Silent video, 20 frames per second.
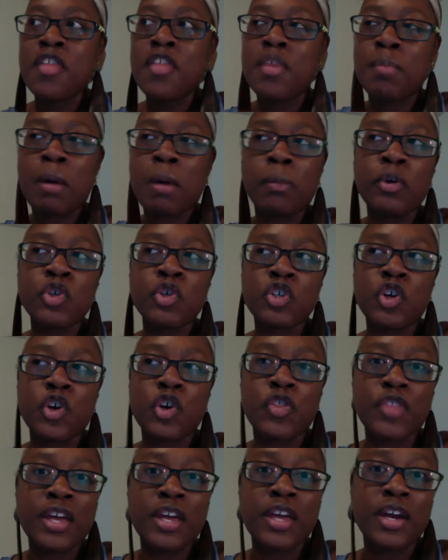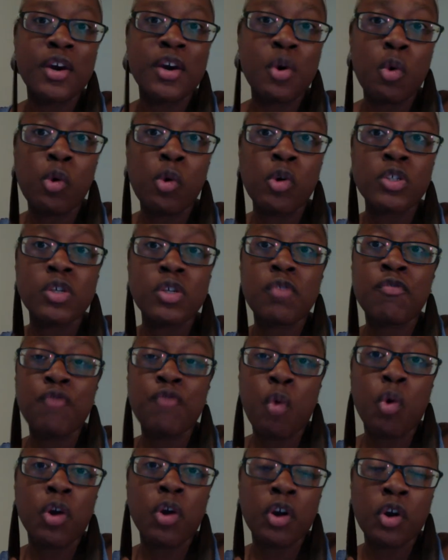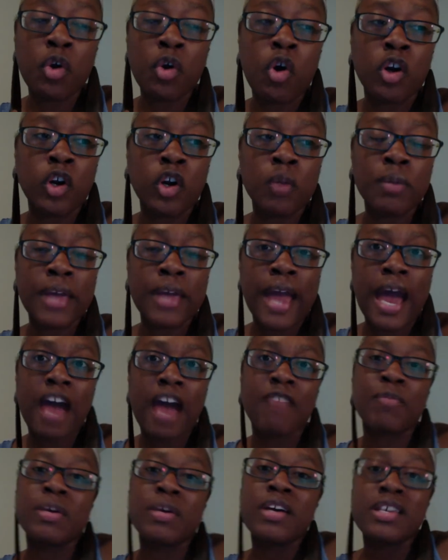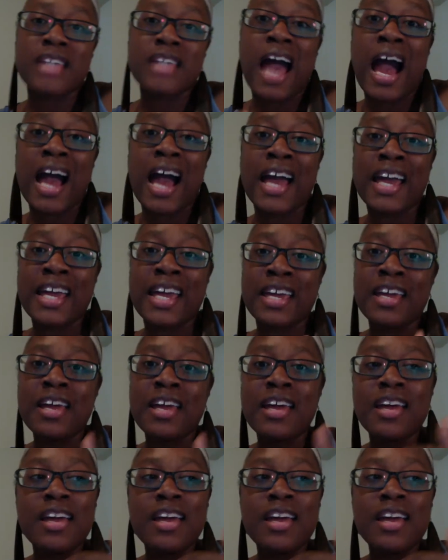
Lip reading: the Publish Your Thing course for her on her behalf, because I